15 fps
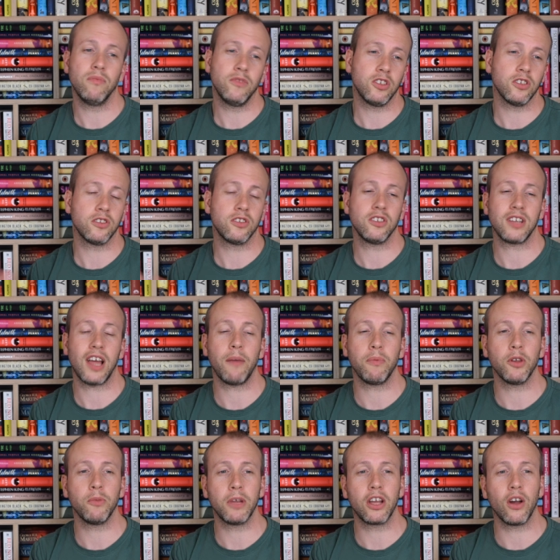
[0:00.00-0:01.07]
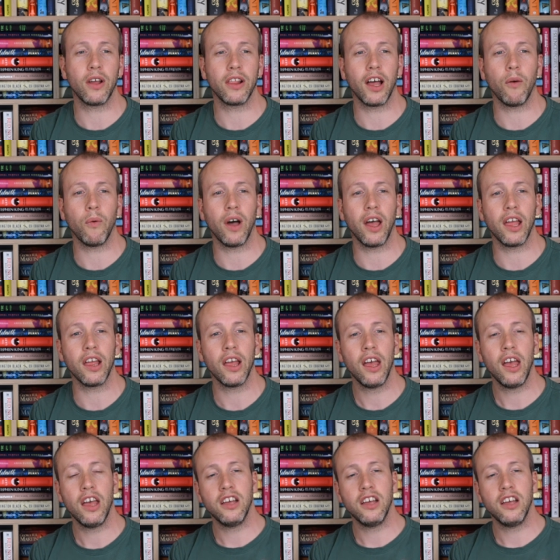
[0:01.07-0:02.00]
just, just happened to be going that way.